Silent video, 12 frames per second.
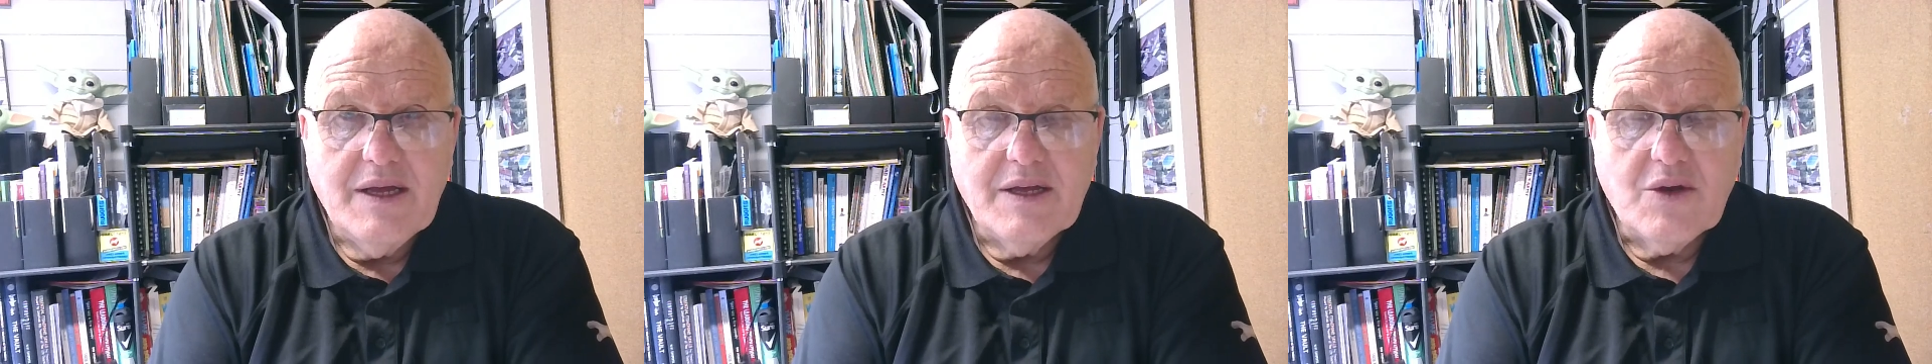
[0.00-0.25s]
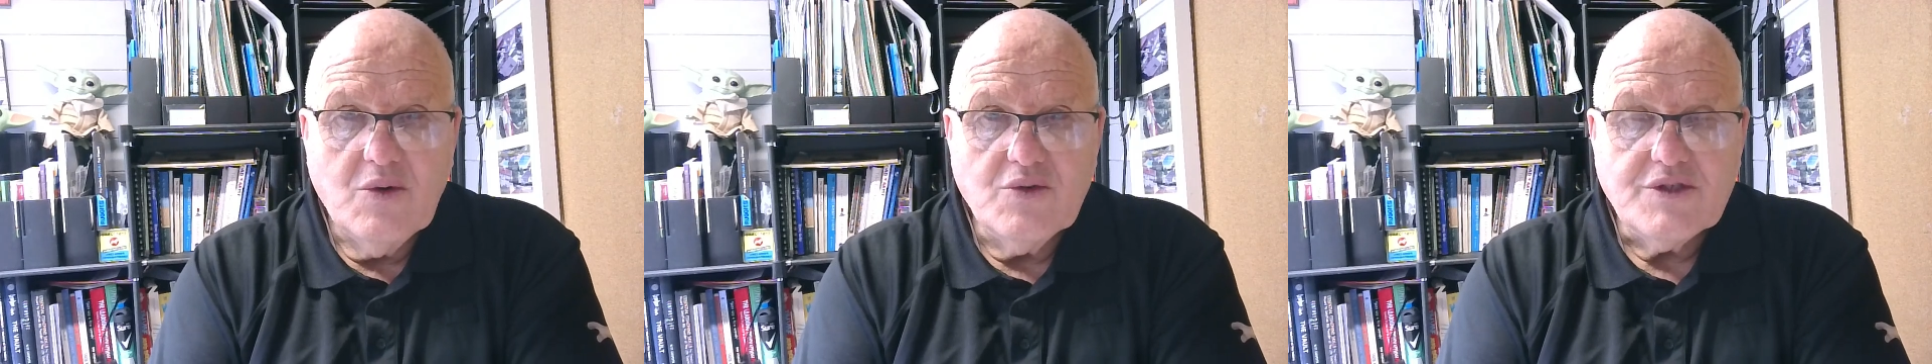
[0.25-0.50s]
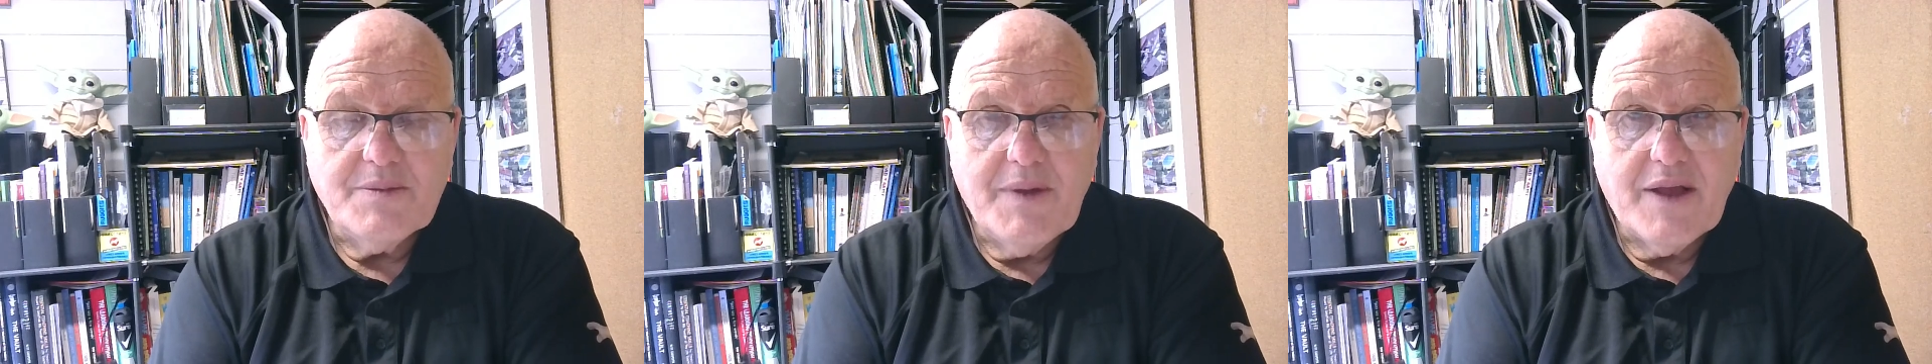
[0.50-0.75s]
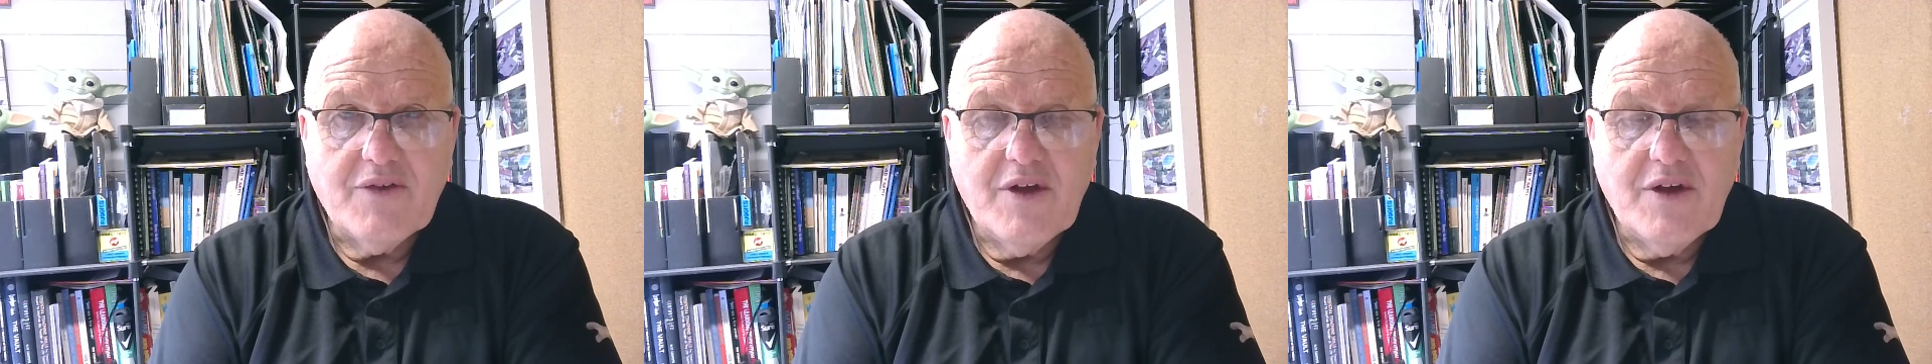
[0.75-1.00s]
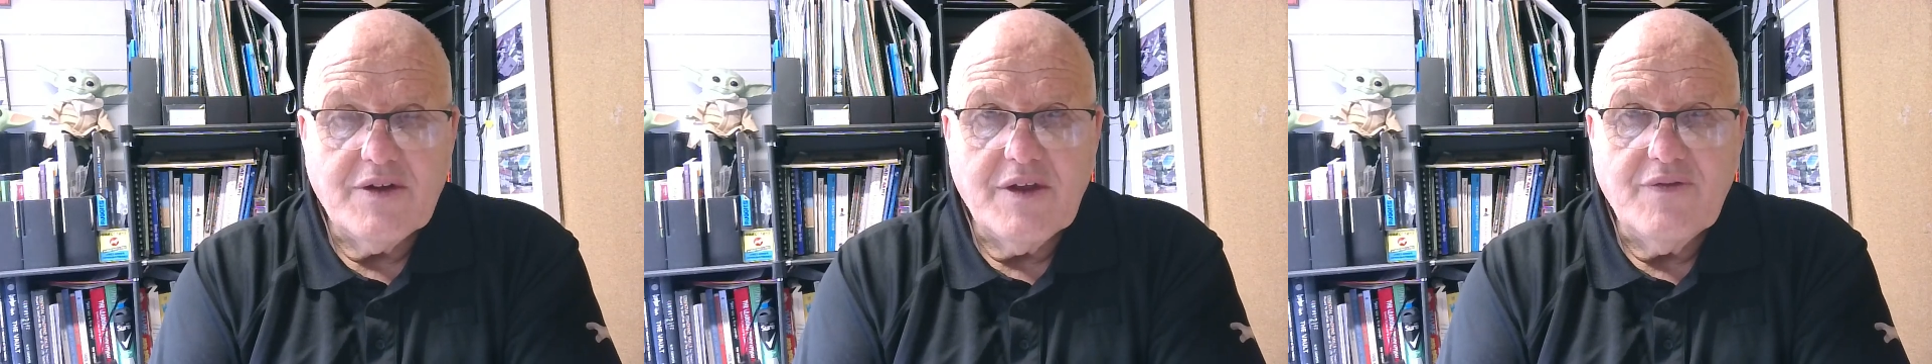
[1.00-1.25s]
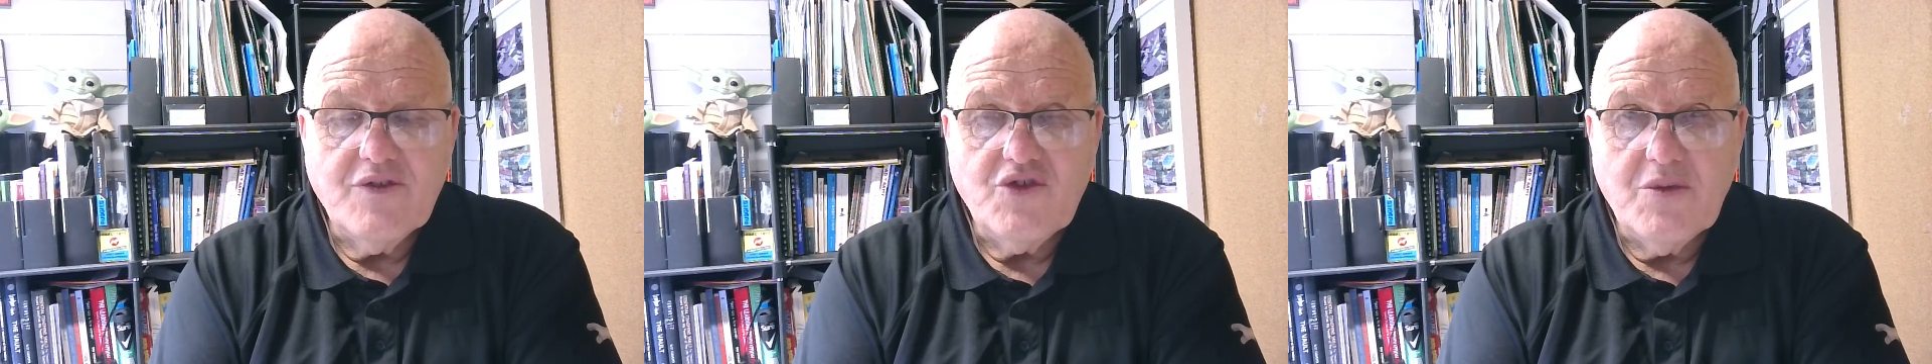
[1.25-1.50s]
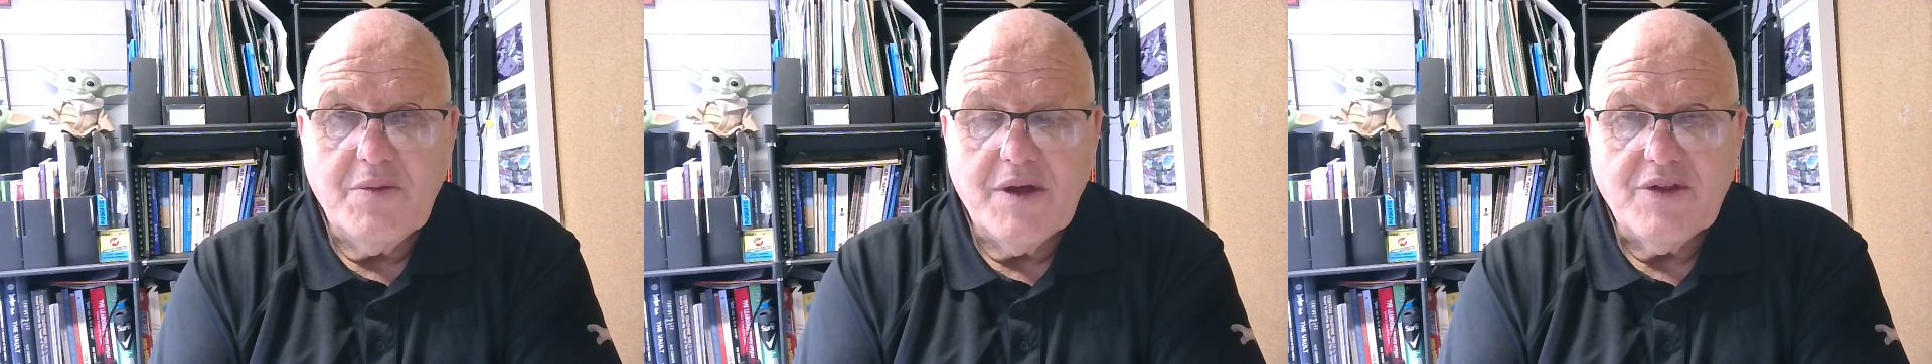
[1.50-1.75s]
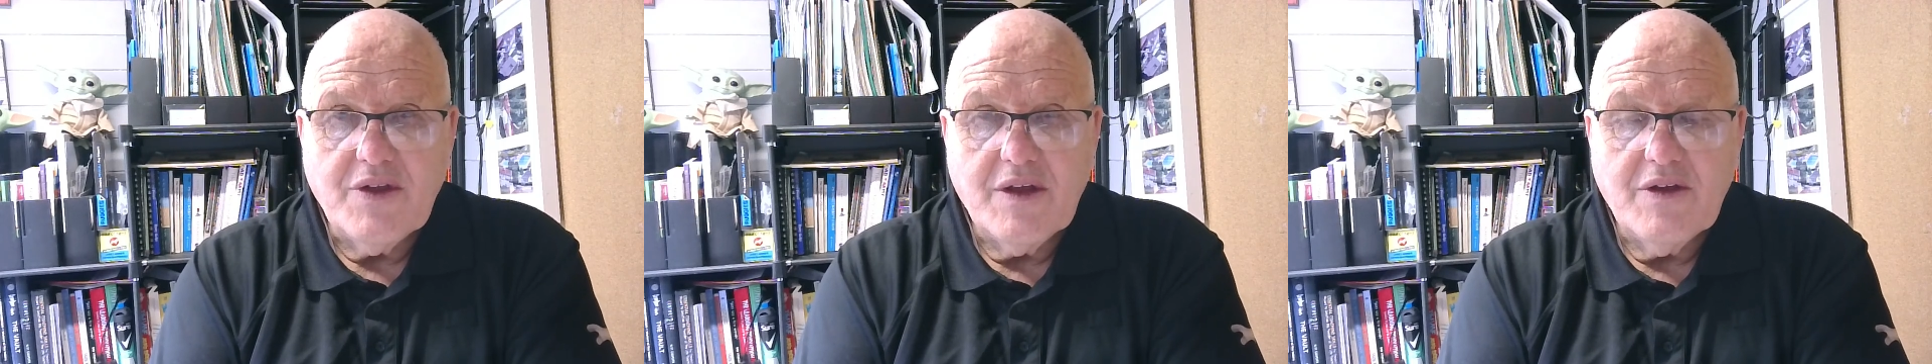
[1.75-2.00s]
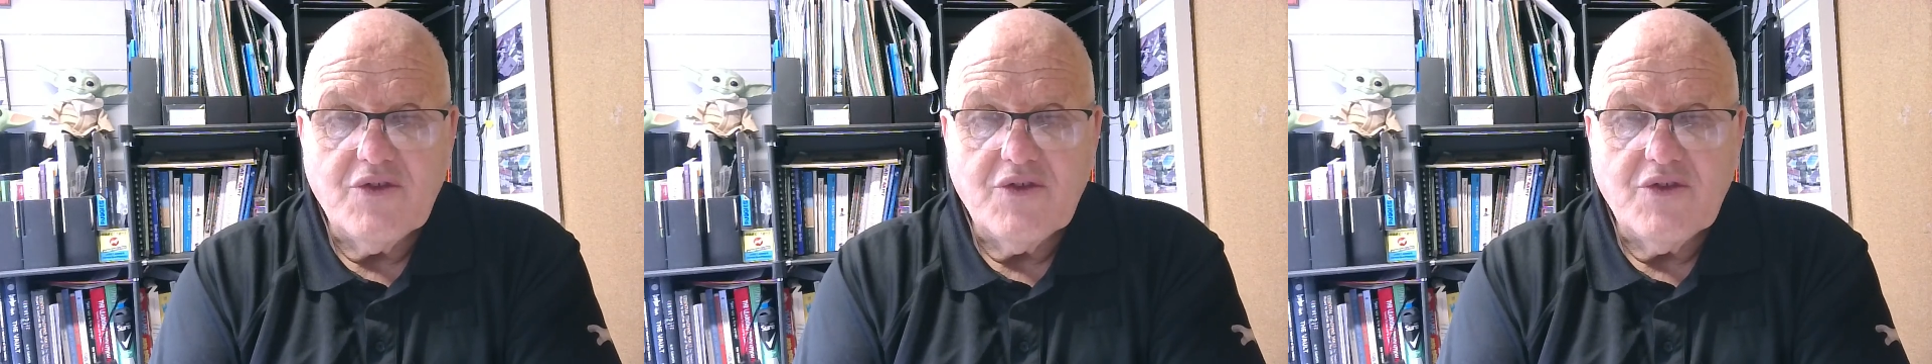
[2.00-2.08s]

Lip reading: Caused some anxiety for Jimmy, I think,